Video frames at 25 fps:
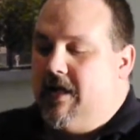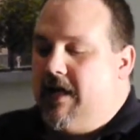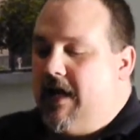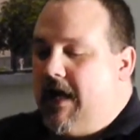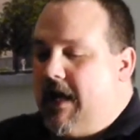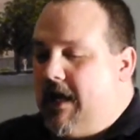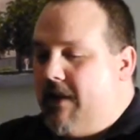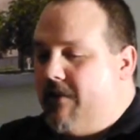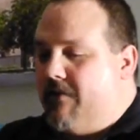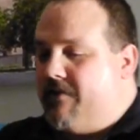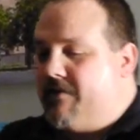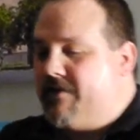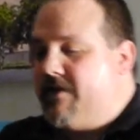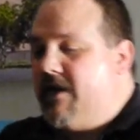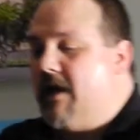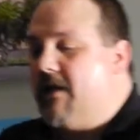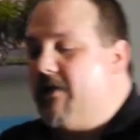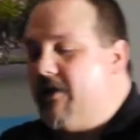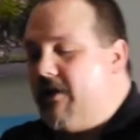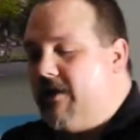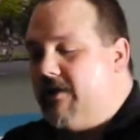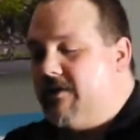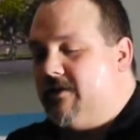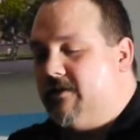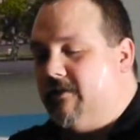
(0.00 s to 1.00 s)
And there's
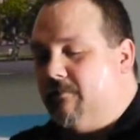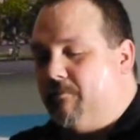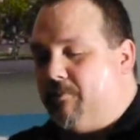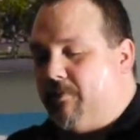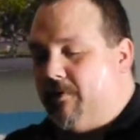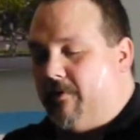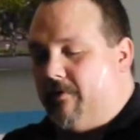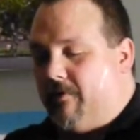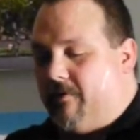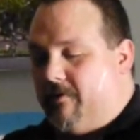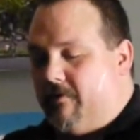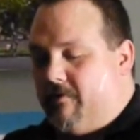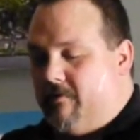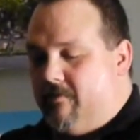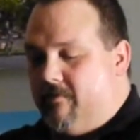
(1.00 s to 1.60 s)
nothing simpler